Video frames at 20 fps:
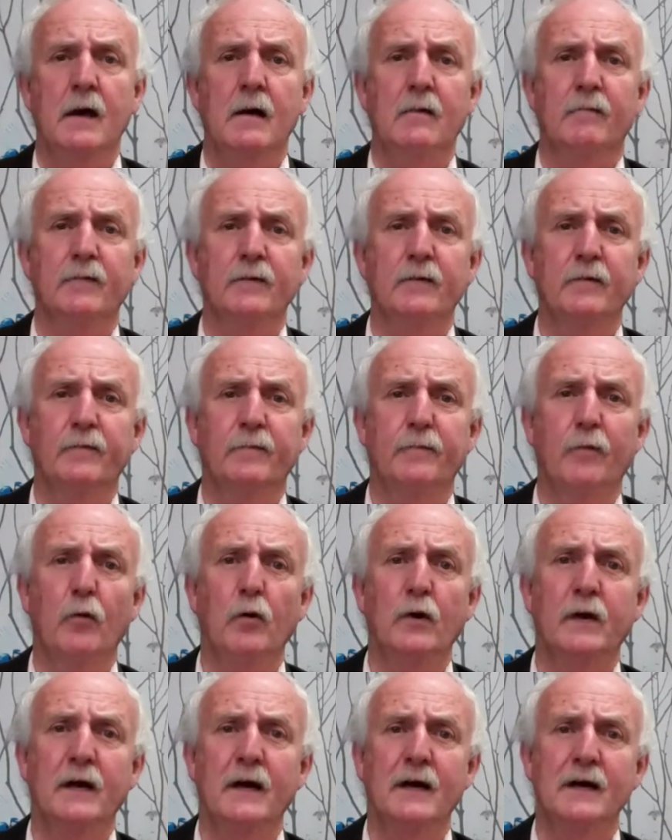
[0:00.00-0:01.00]
For the
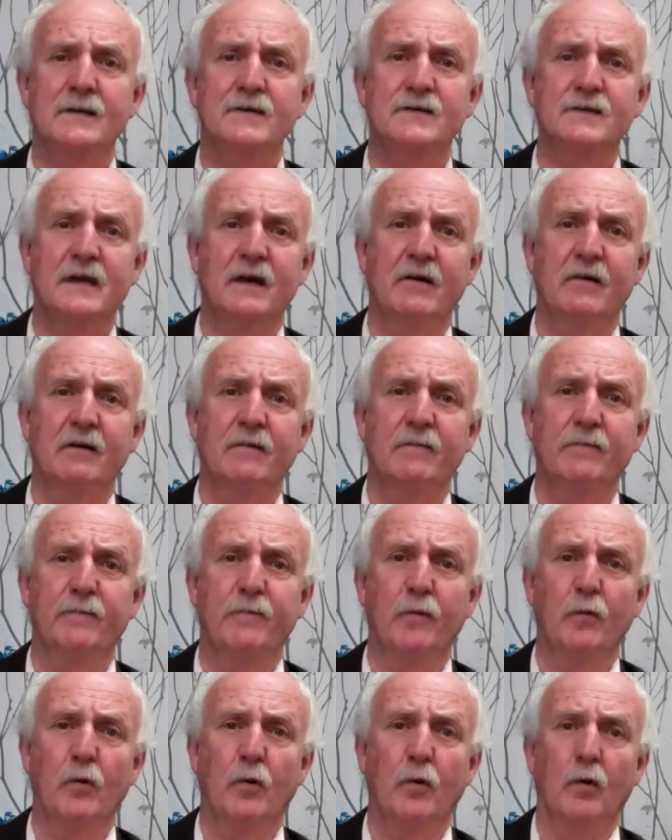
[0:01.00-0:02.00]
forecasts going
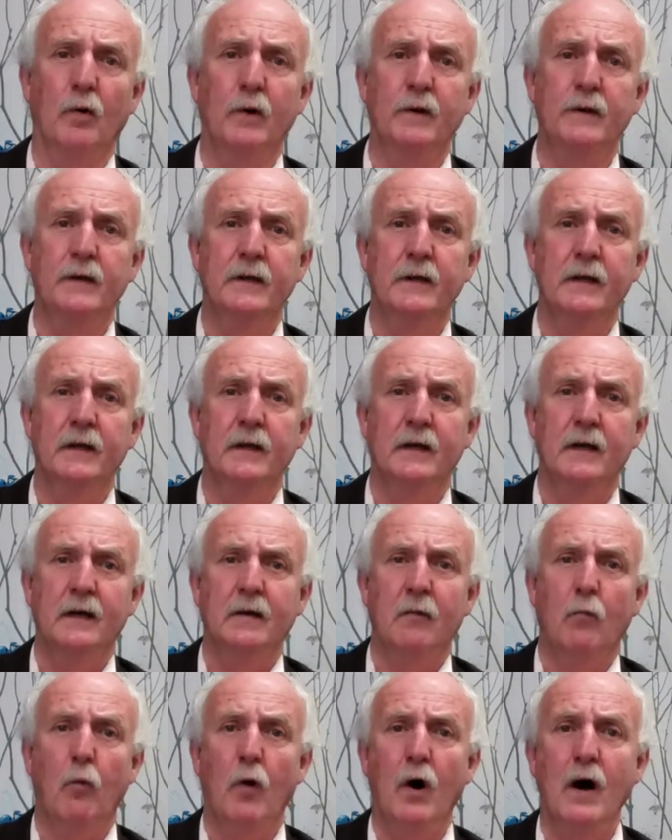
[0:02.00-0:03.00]
forward,
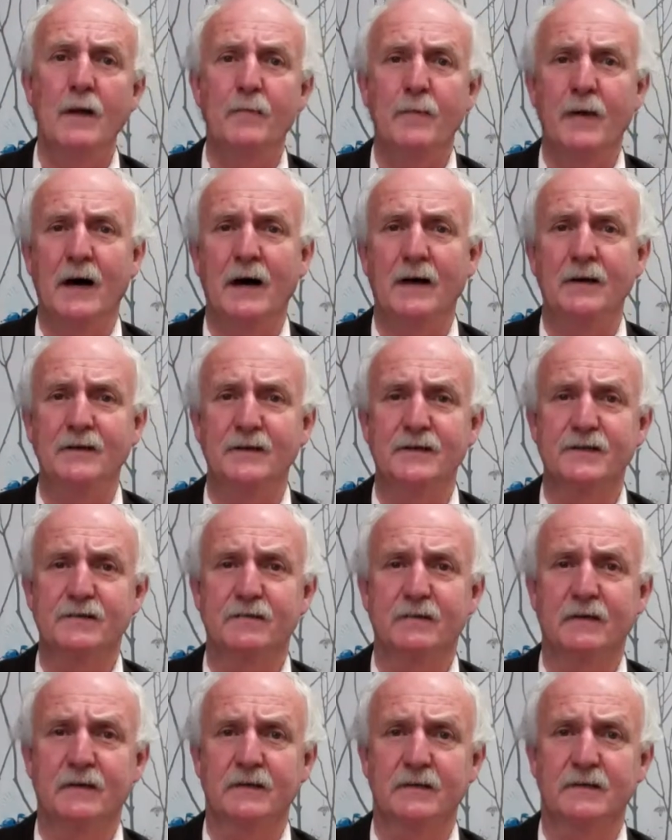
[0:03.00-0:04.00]
Waipa
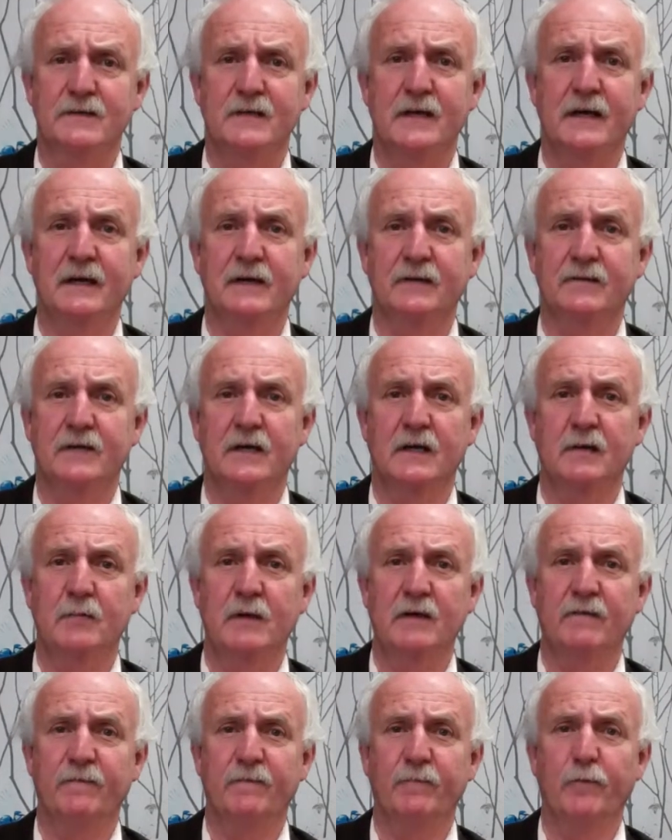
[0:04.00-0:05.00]
district is saying it's going to
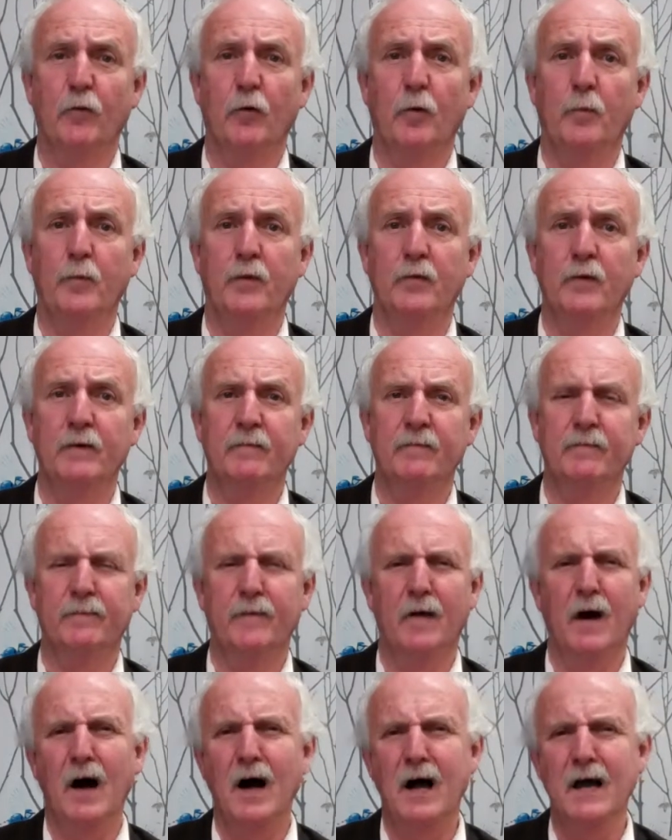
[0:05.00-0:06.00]
be
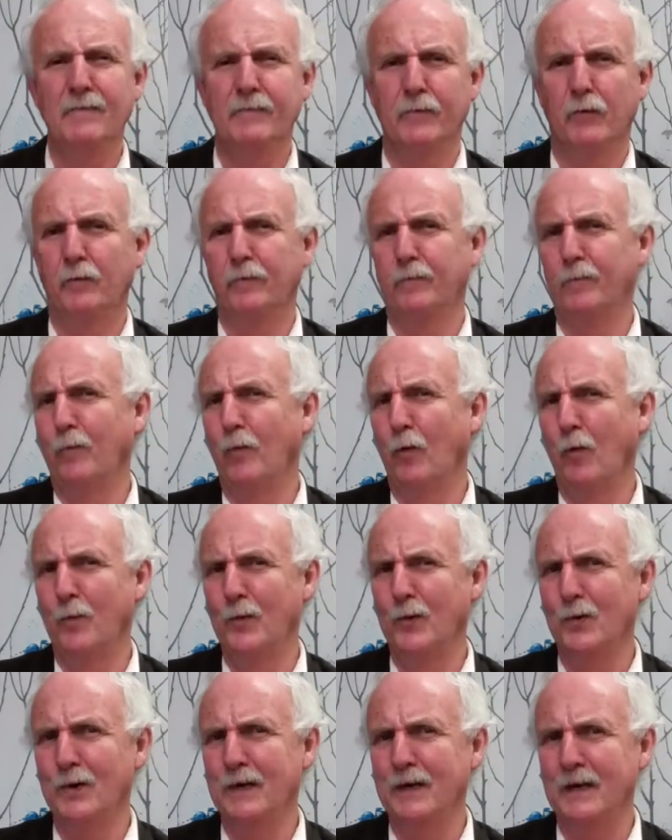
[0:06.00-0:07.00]
4.5 or
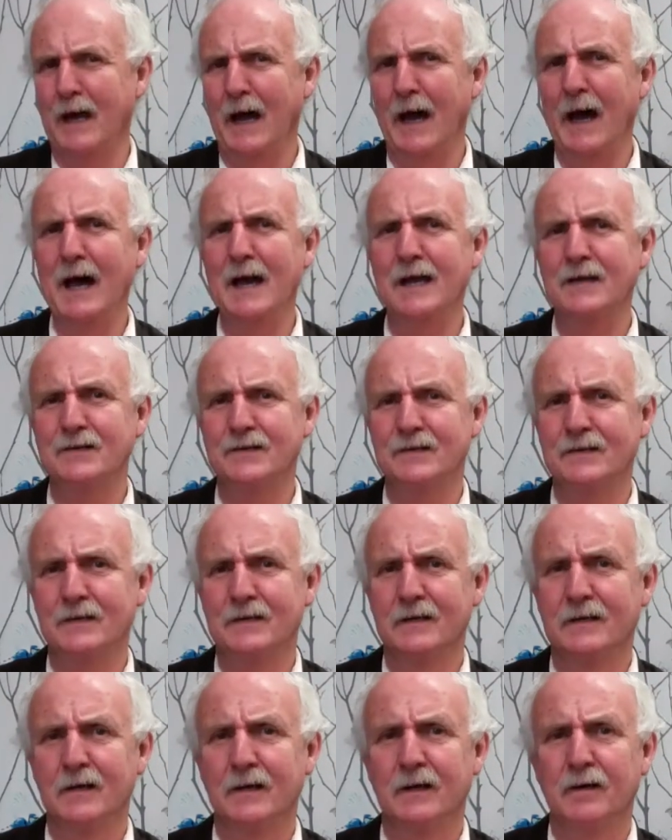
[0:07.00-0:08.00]
4.8
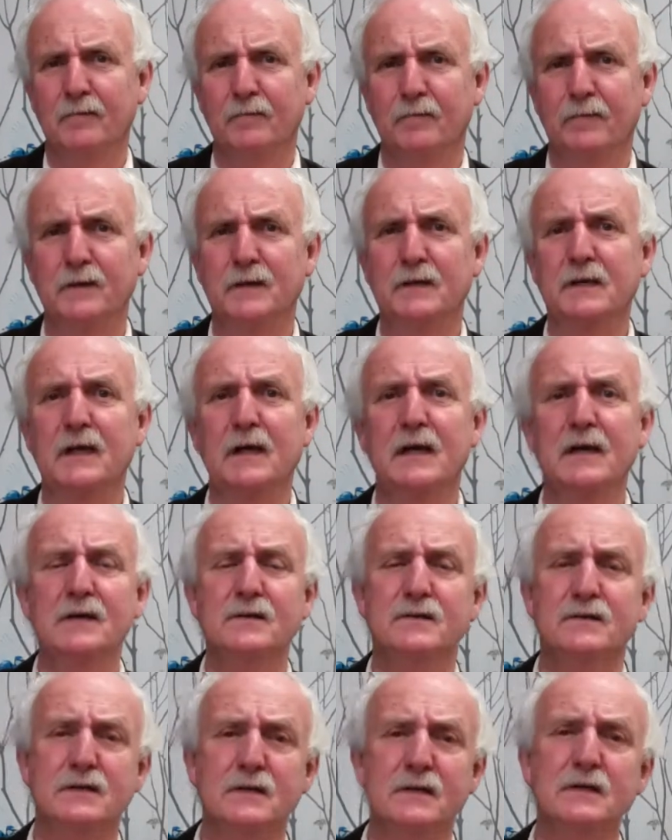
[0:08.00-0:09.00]
for
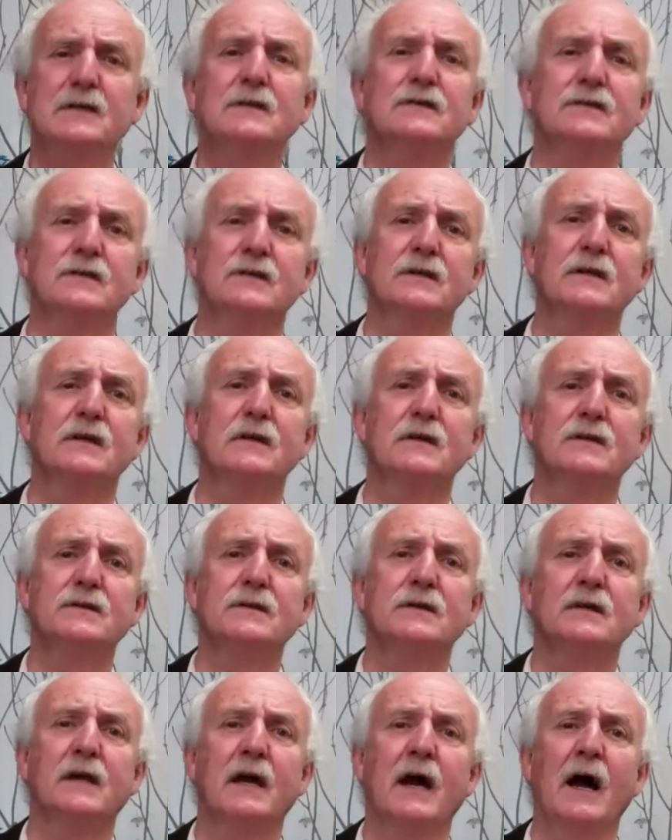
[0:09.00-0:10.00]
years and years and years
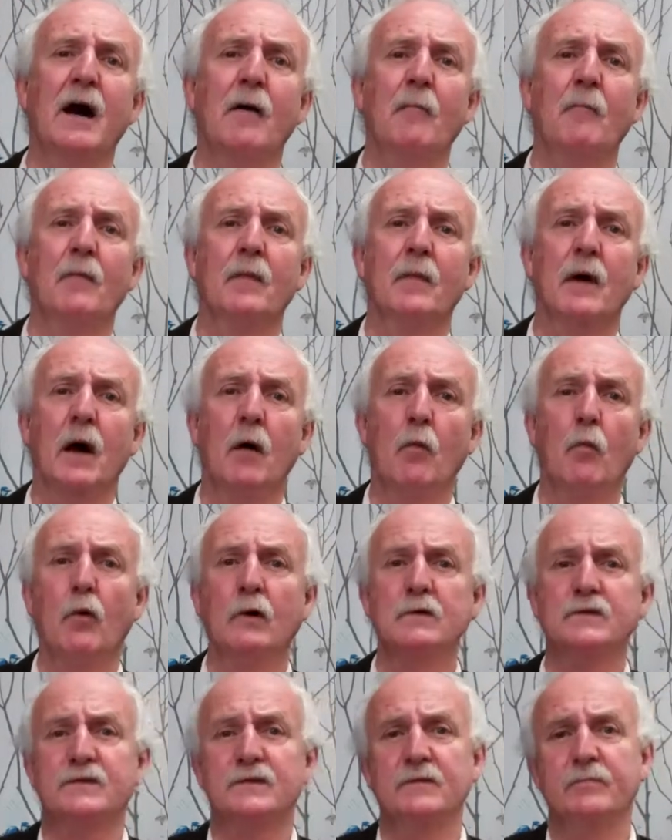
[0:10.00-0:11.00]
to come, and
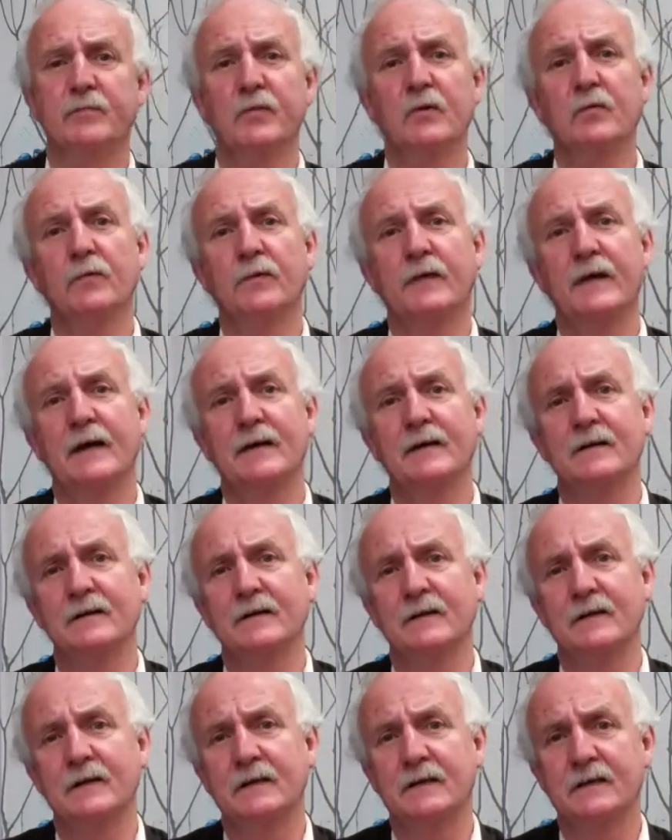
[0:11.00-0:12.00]
wants to build that
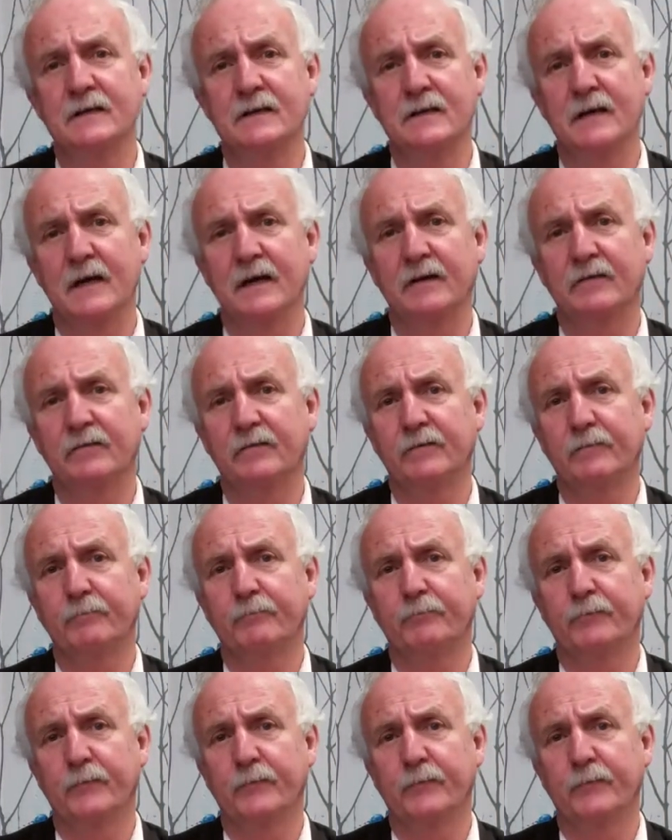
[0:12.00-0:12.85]
into the index